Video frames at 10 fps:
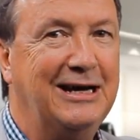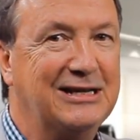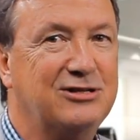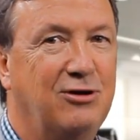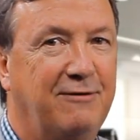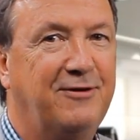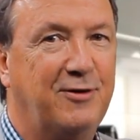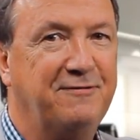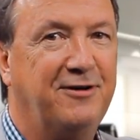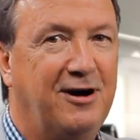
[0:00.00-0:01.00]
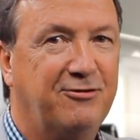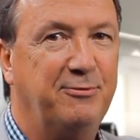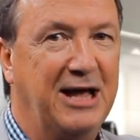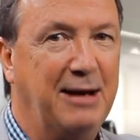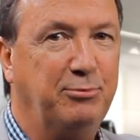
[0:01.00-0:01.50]
it's not very far
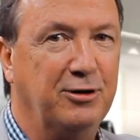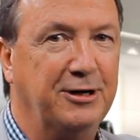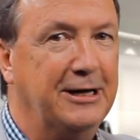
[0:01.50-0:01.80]
from the apple.